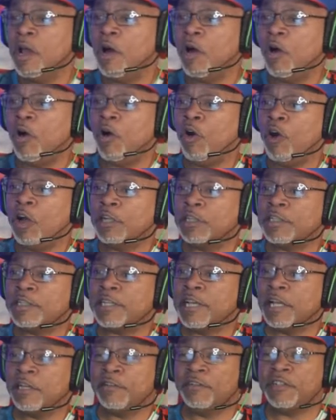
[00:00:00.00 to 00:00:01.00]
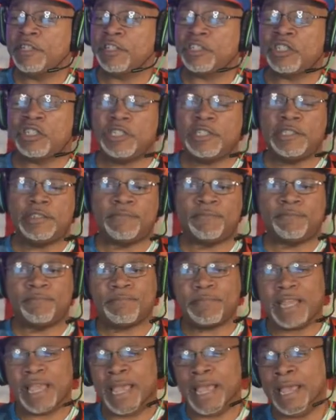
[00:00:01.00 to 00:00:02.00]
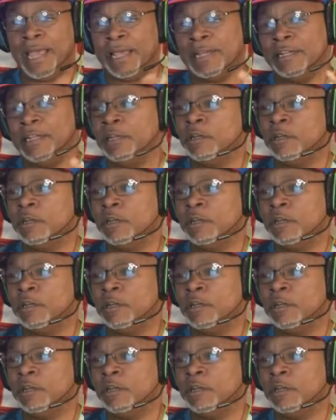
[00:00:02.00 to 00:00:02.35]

on television and in